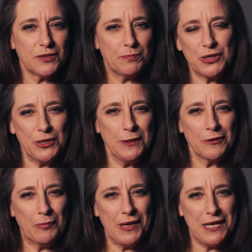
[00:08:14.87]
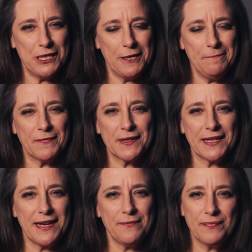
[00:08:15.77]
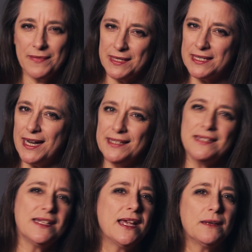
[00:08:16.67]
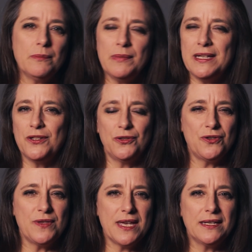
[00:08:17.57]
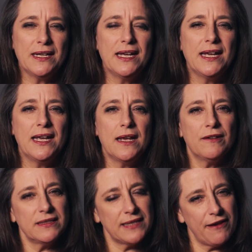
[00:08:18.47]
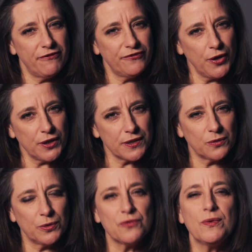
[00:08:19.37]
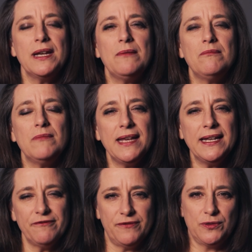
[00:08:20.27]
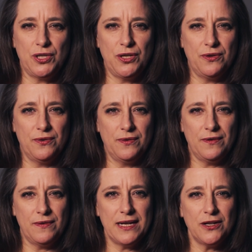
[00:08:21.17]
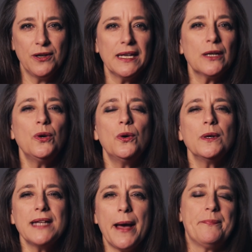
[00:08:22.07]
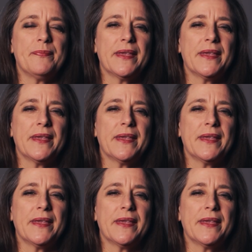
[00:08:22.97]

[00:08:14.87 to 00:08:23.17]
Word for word: pursuits of pleasure, okay? This line is saying, please don't do that. Stay focused to what's really meaningful to you, all right? Don't get caught up